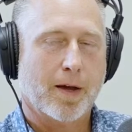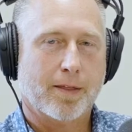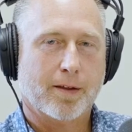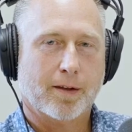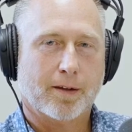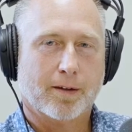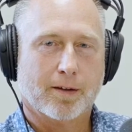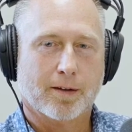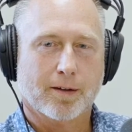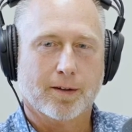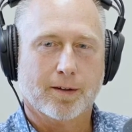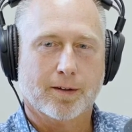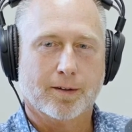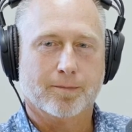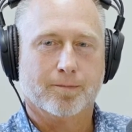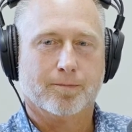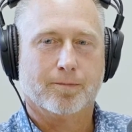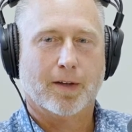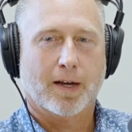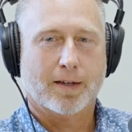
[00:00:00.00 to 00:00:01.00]
I think
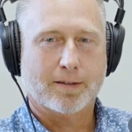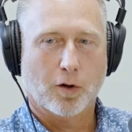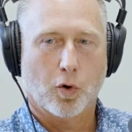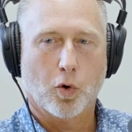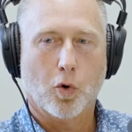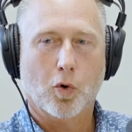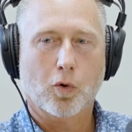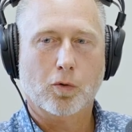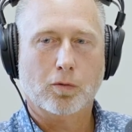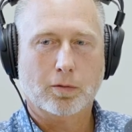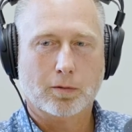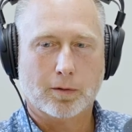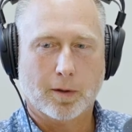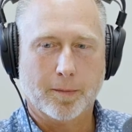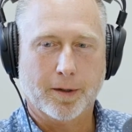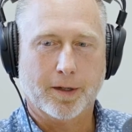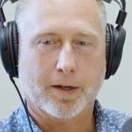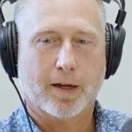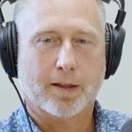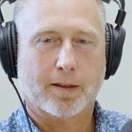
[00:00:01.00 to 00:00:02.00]
as a whole, I
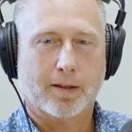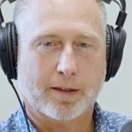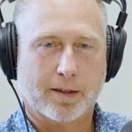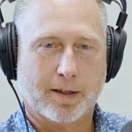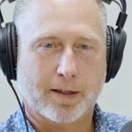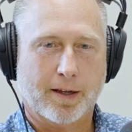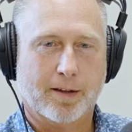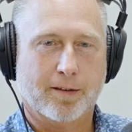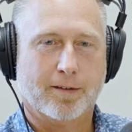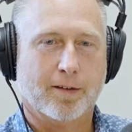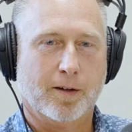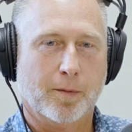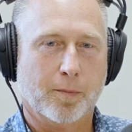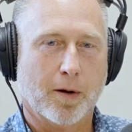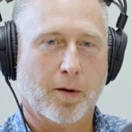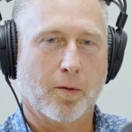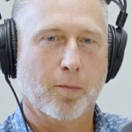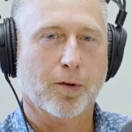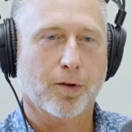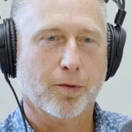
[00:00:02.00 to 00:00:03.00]
mean, I think Kansas City
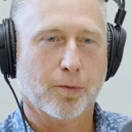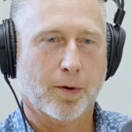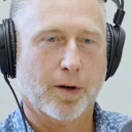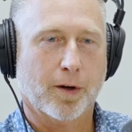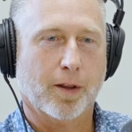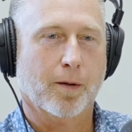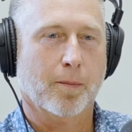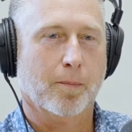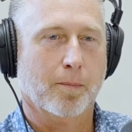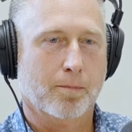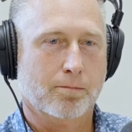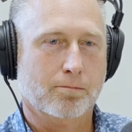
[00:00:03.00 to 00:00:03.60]
probably builds one of the